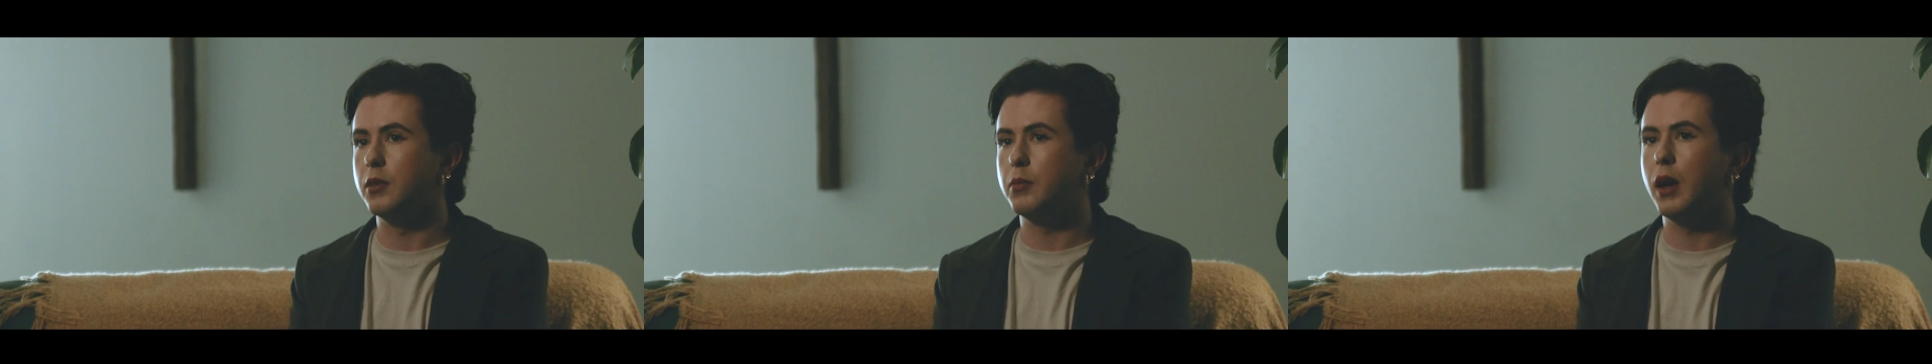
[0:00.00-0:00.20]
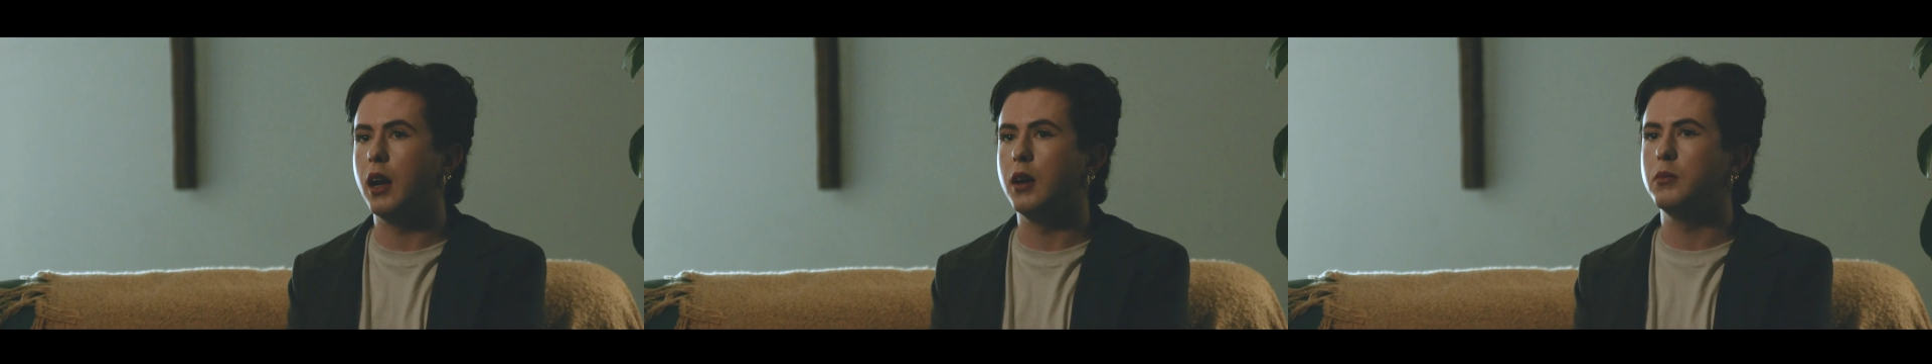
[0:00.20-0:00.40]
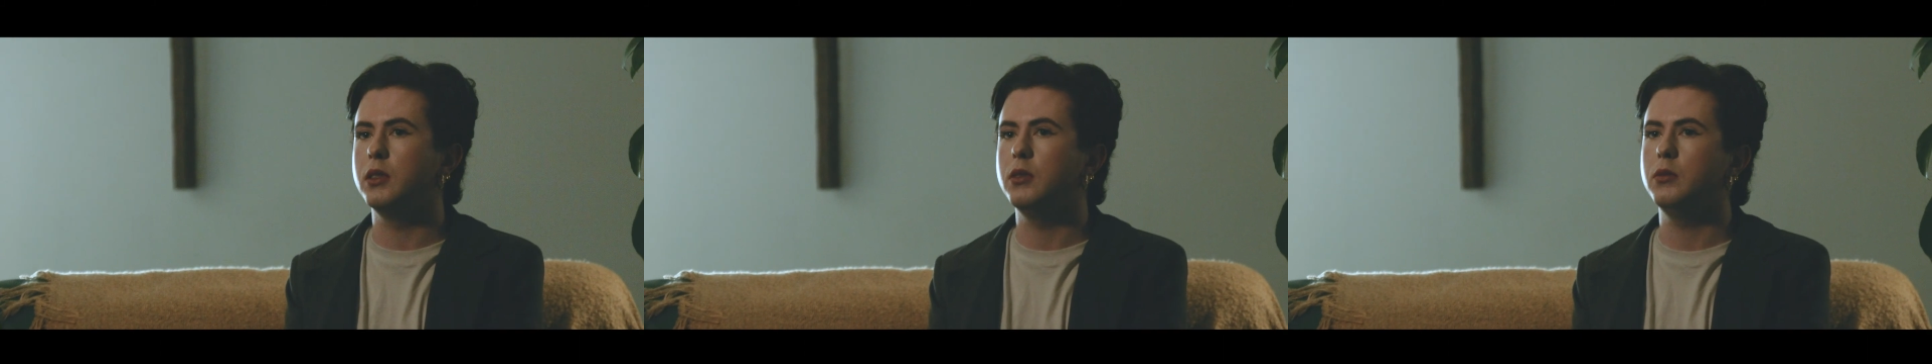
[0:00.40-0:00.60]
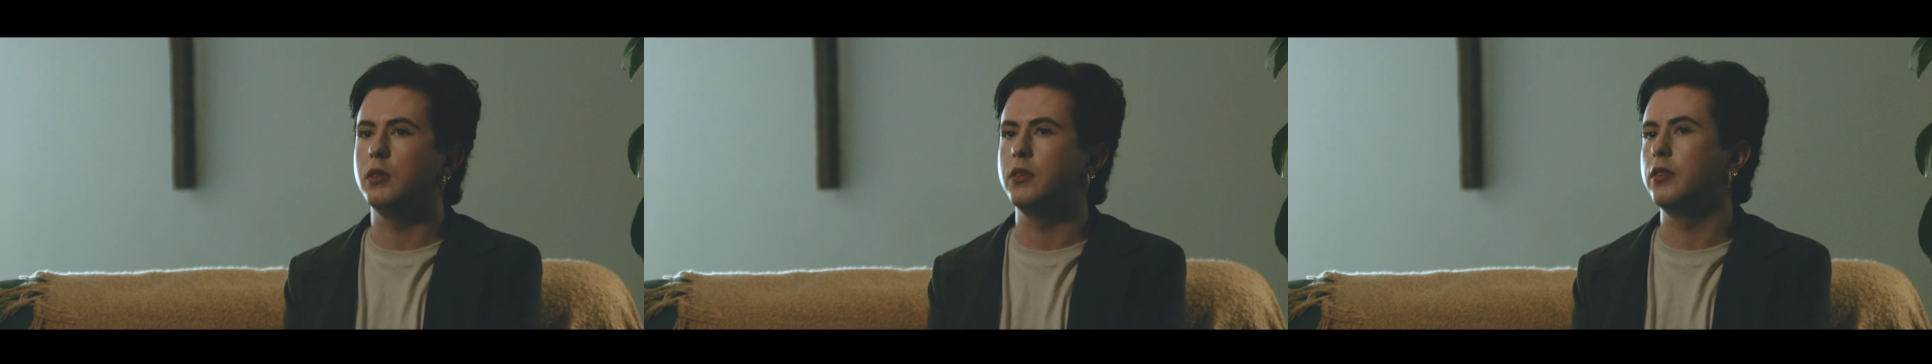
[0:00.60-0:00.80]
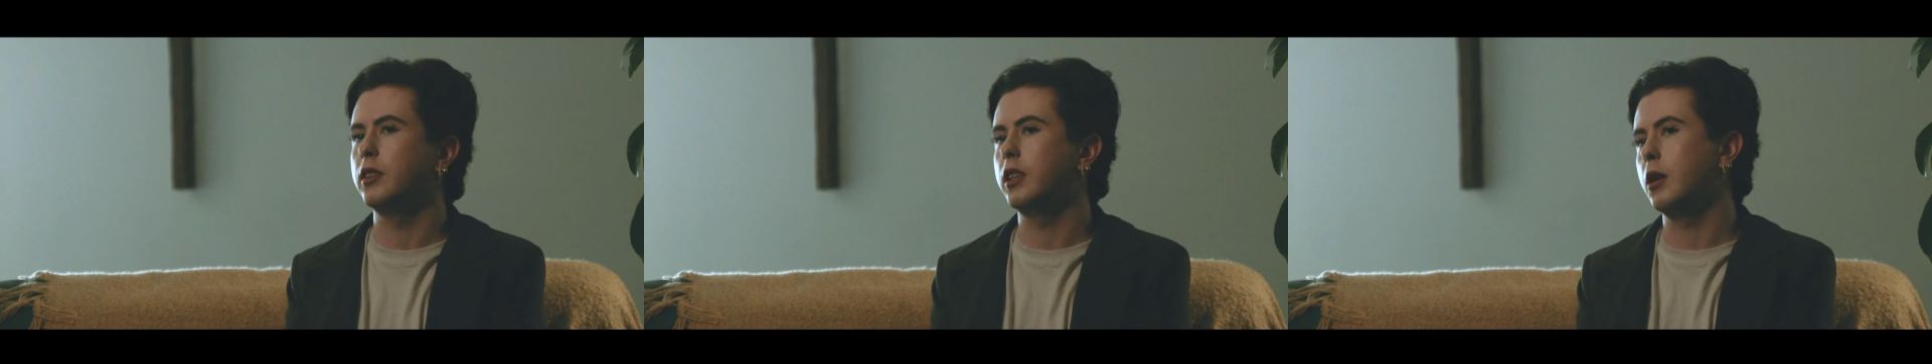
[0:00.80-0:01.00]
apartment
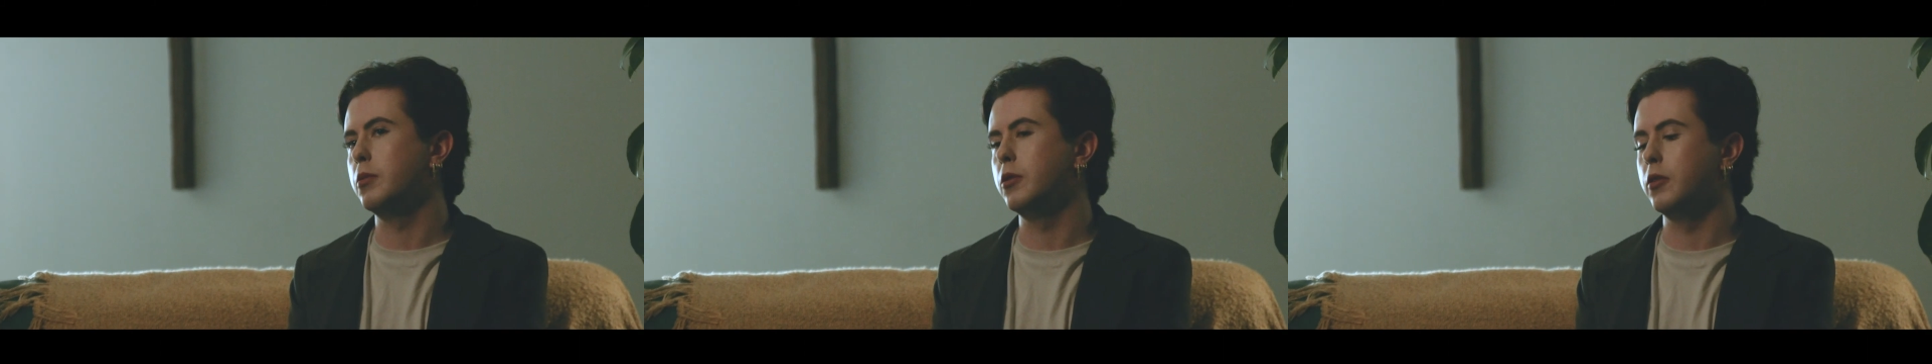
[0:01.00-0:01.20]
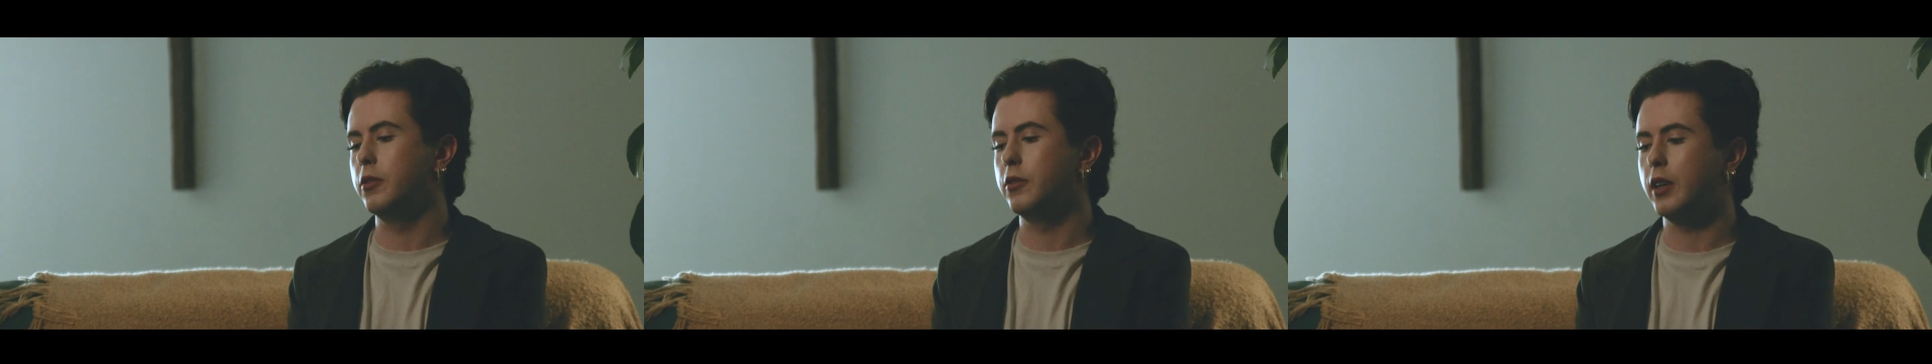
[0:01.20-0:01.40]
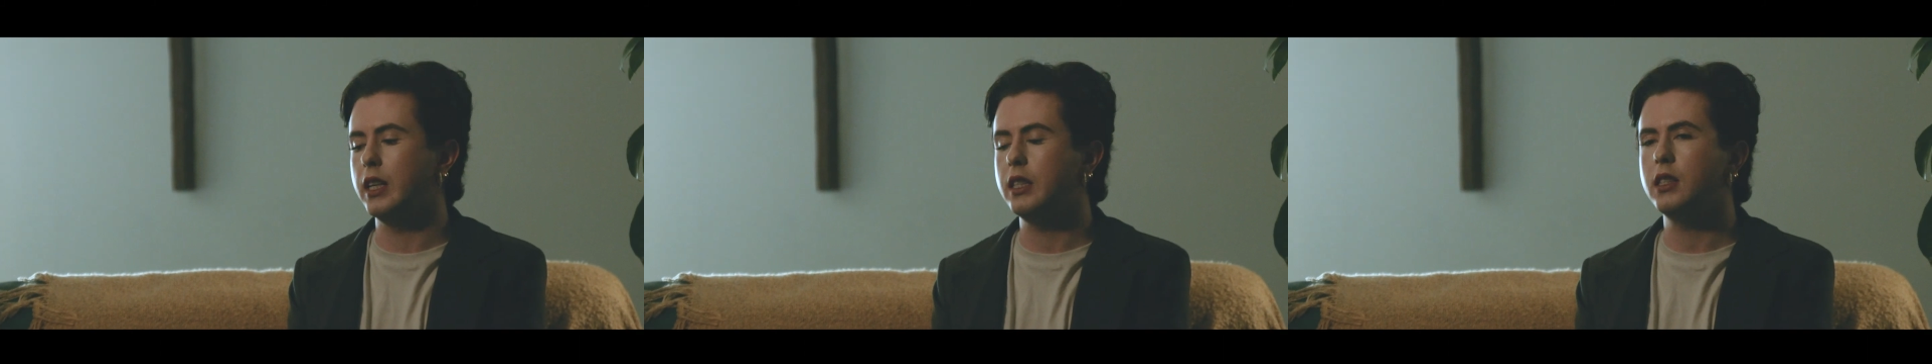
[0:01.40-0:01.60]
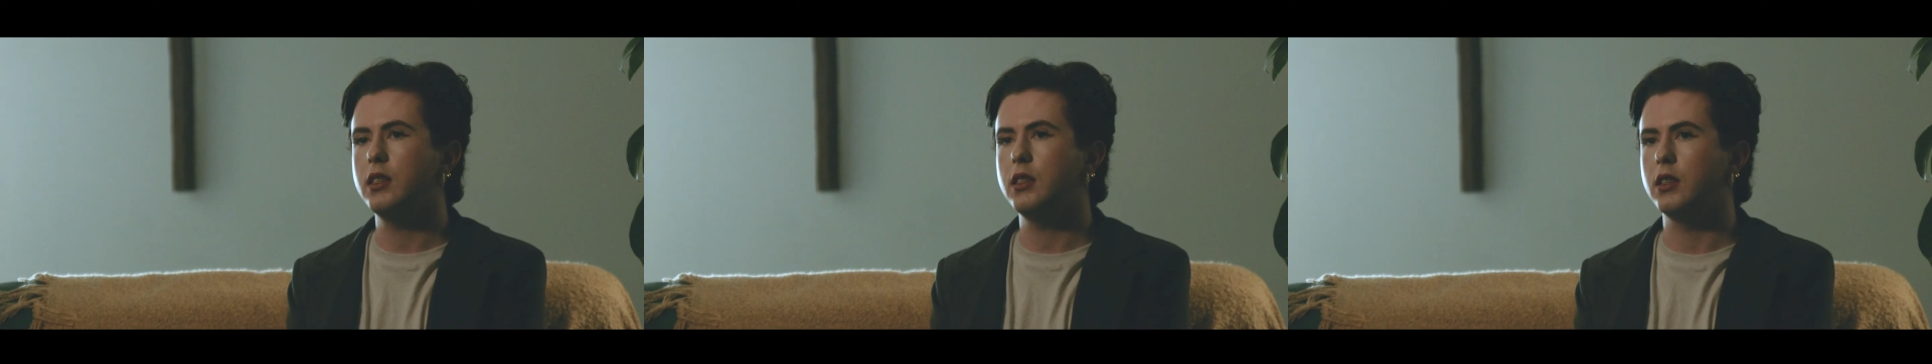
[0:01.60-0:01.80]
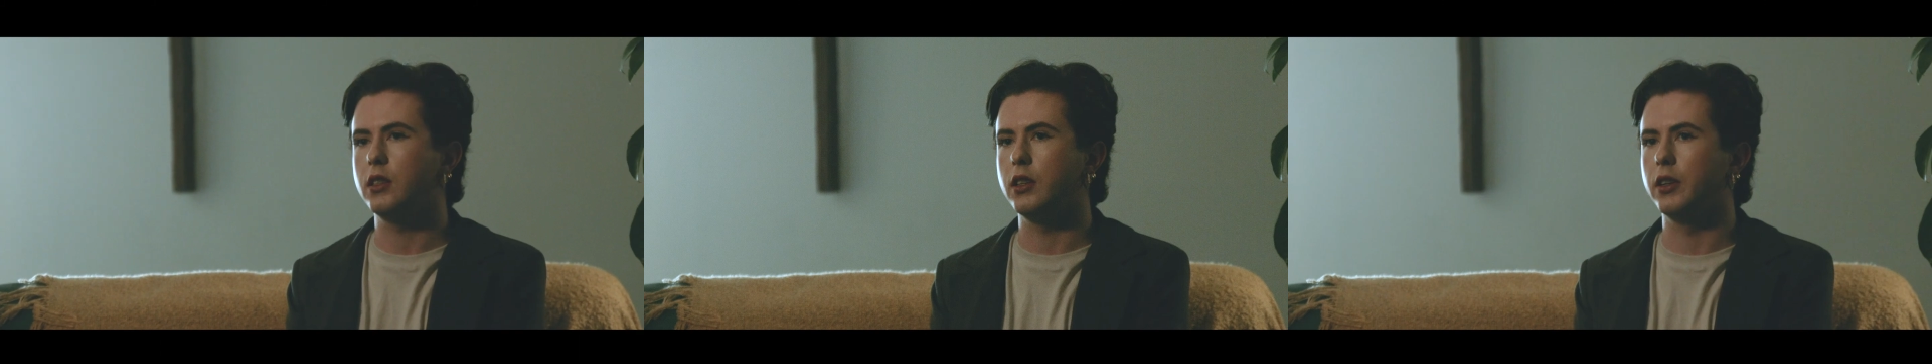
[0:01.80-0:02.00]
with a couple of
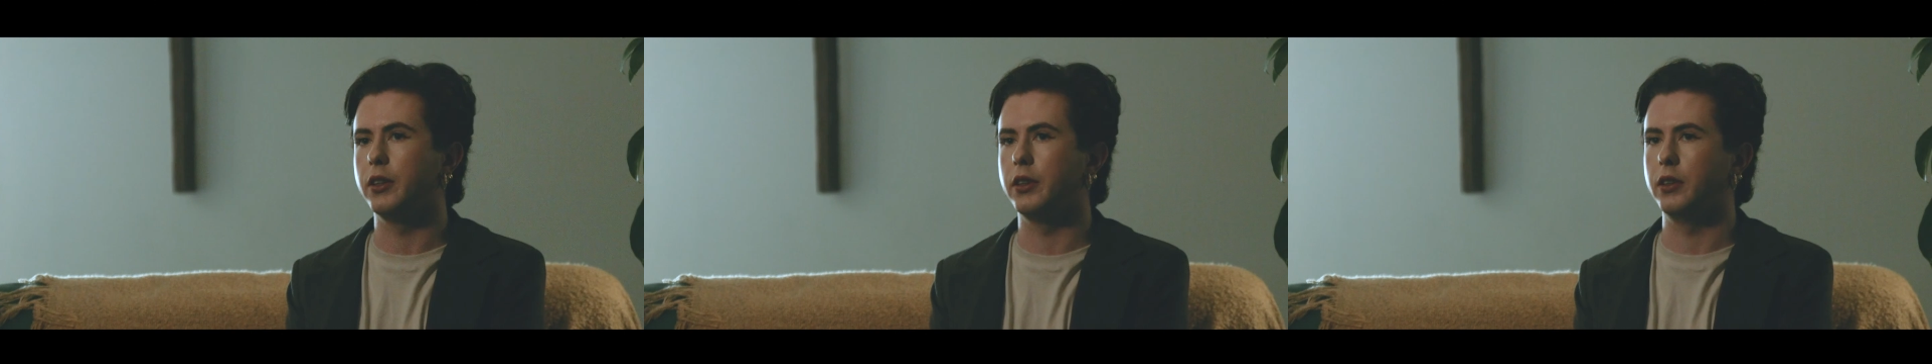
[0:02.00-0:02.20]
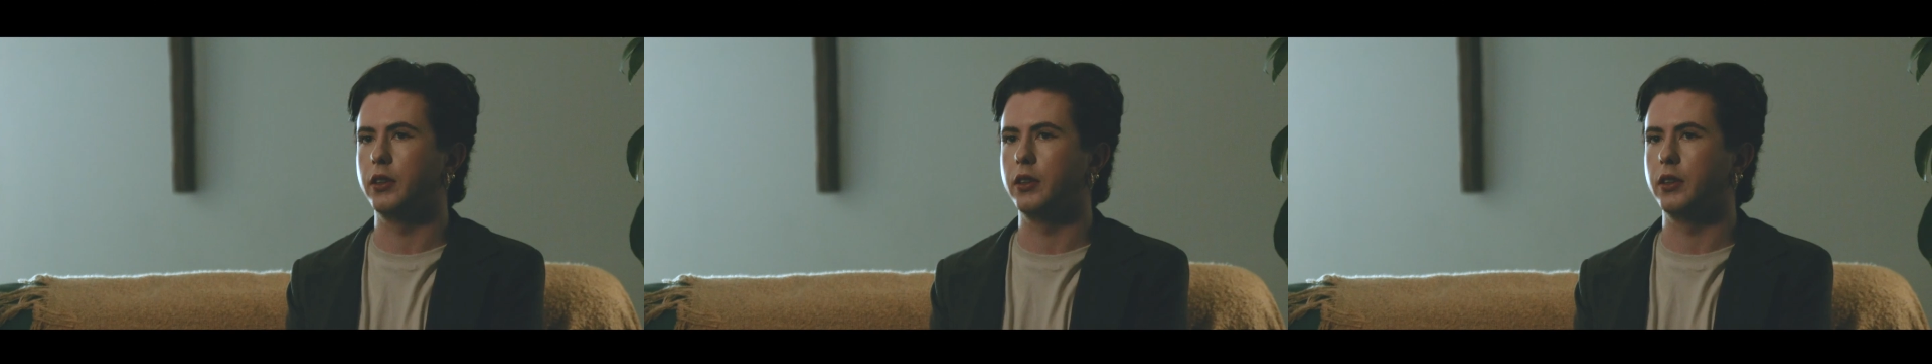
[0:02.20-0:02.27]
friends, so...